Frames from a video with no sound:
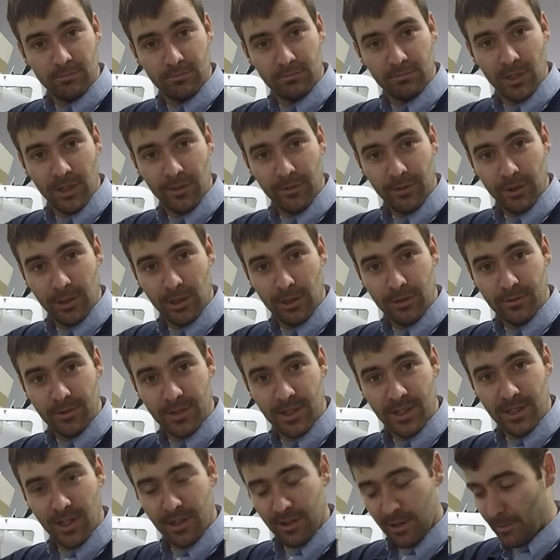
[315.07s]
if you lose
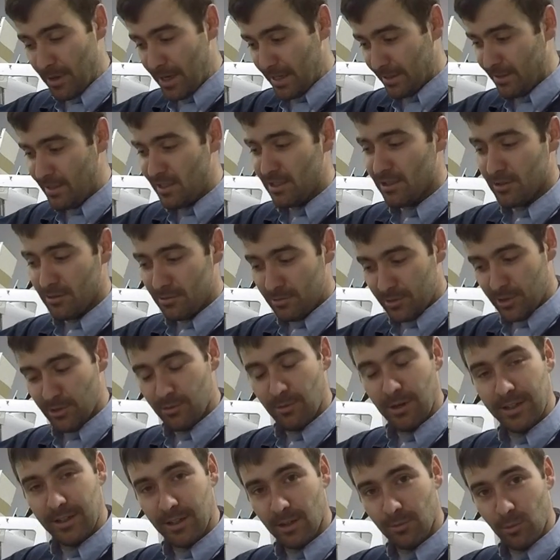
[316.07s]
the other magneto, you
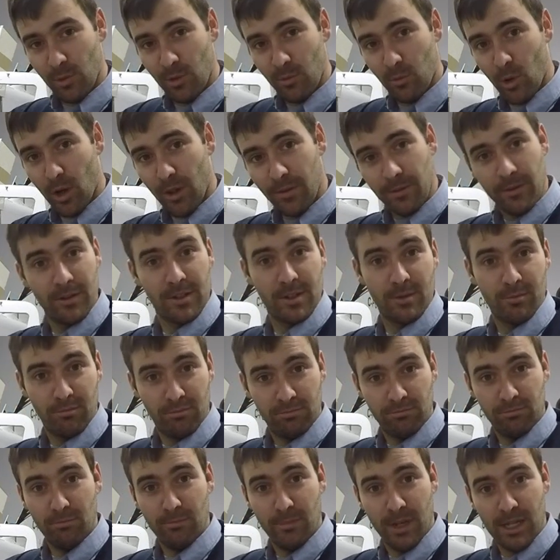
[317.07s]
end up with one that's
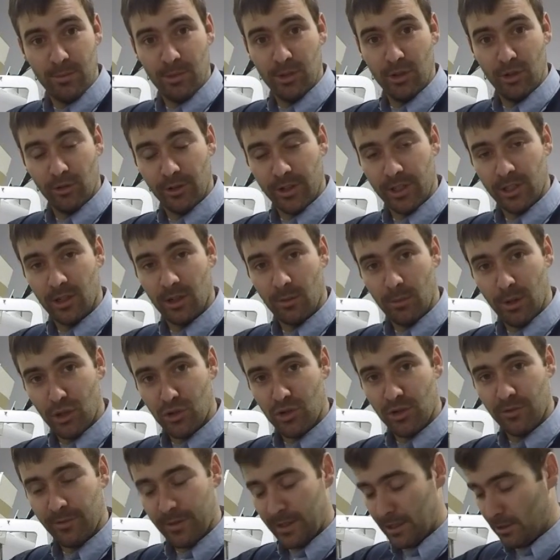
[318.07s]
maybe already got a bunch
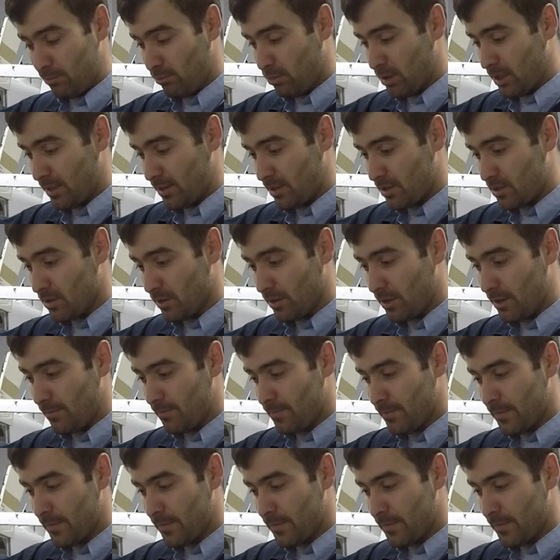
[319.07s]
of fouled plugs on it.